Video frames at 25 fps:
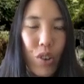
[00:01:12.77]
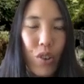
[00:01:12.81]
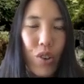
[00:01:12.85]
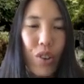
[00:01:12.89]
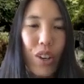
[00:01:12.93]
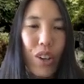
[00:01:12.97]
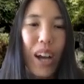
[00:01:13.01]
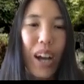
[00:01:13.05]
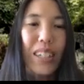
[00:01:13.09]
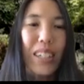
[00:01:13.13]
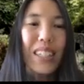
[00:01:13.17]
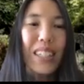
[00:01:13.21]
or
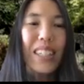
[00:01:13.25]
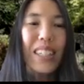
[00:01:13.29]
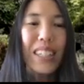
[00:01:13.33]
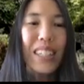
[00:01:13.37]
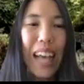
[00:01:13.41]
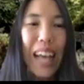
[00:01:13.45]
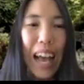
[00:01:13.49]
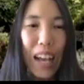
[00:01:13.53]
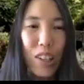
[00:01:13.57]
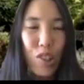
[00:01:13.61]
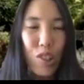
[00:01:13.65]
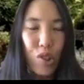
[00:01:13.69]
you're not
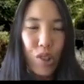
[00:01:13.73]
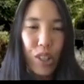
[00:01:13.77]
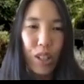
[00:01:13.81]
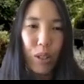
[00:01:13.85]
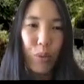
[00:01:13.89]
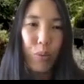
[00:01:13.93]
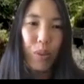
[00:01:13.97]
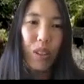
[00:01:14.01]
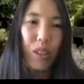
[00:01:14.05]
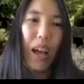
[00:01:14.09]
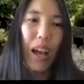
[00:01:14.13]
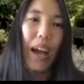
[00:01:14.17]

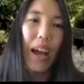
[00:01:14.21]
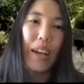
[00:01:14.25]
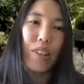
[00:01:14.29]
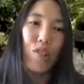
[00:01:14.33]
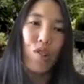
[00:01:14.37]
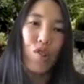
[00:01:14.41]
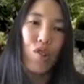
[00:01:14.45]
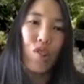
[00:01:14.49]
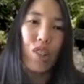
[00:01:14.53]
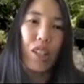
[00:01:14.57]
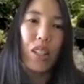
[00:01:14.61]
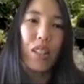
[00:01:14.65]
saturated with
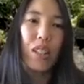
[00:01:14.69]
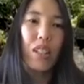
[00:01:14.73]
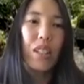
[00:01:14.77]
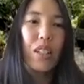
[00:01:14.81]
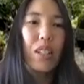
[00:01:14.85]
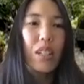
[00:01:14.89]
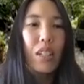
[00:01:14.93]
hydrogen.